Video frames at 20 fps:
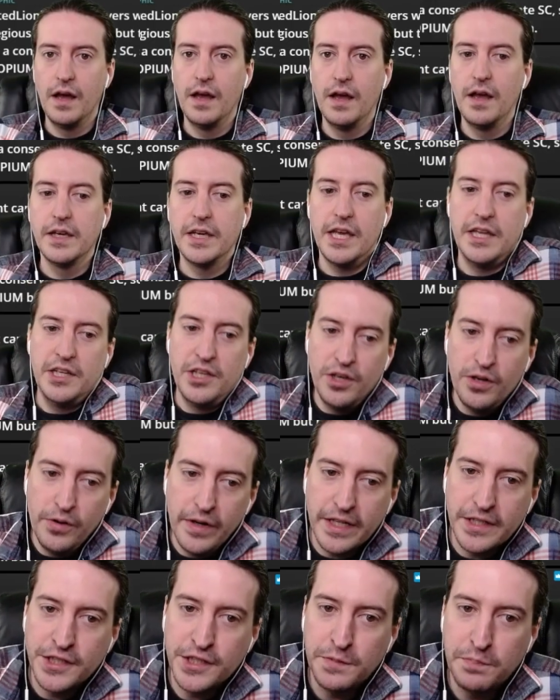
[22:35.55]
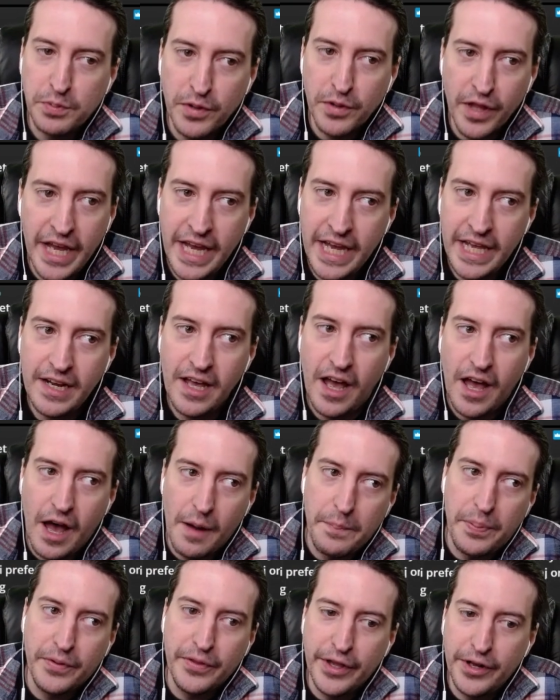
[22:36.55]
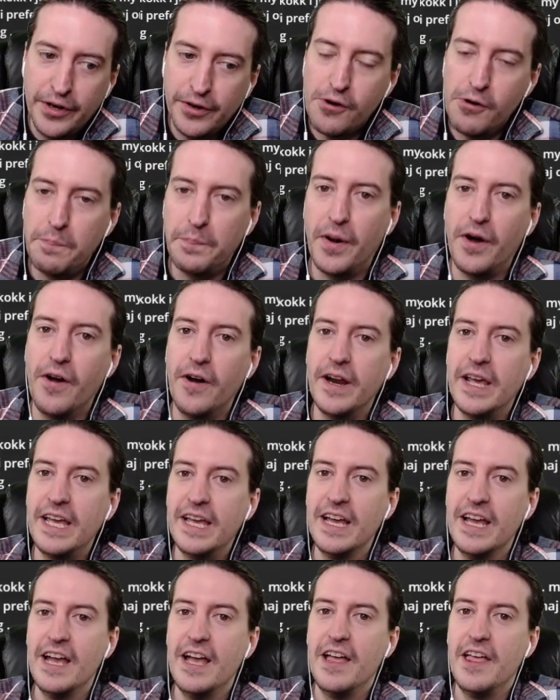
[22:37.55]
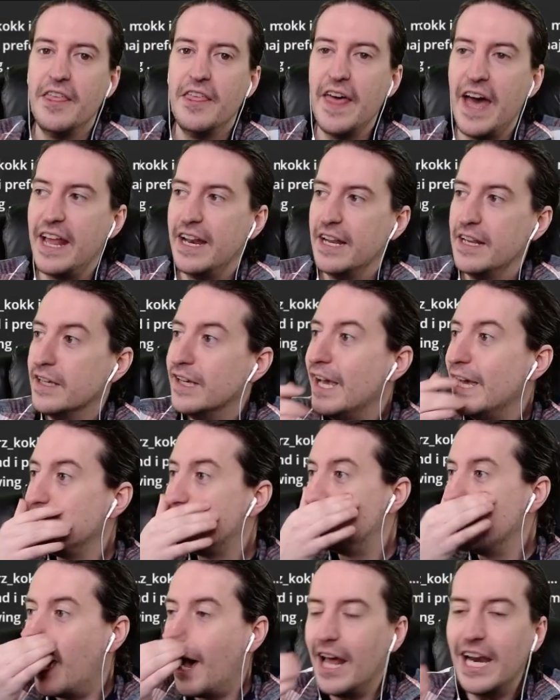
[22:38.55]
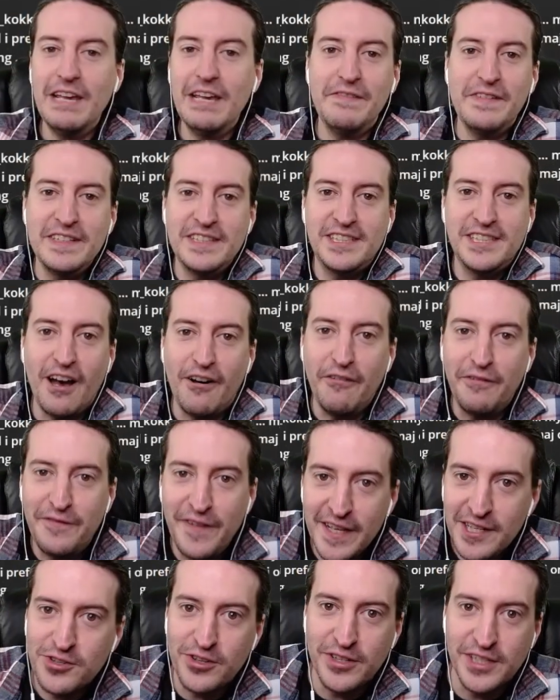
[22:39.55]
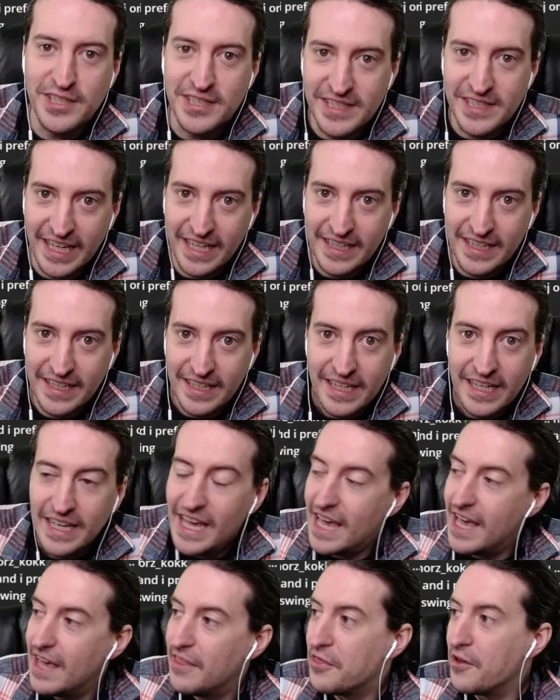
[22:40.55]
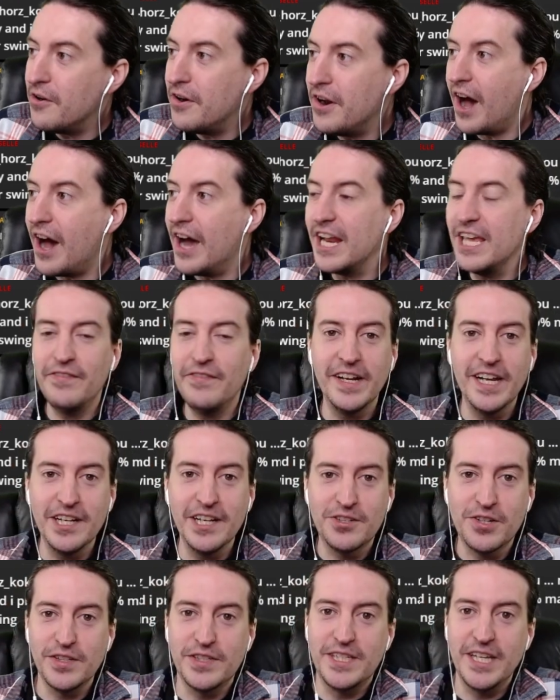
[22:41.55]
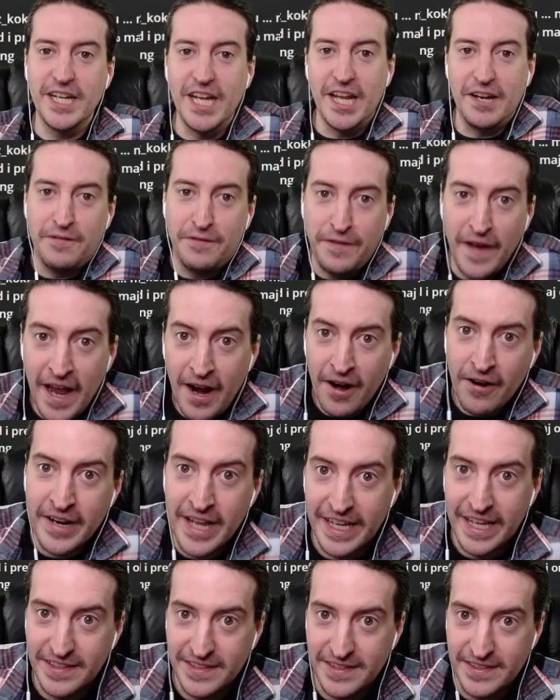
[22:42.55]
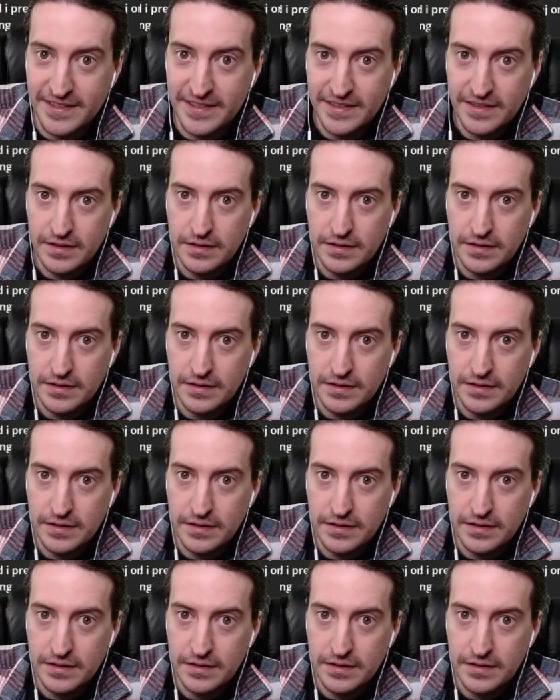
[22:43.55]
Can you explain a political party that is not even self-interested? They're not even interested in fairness.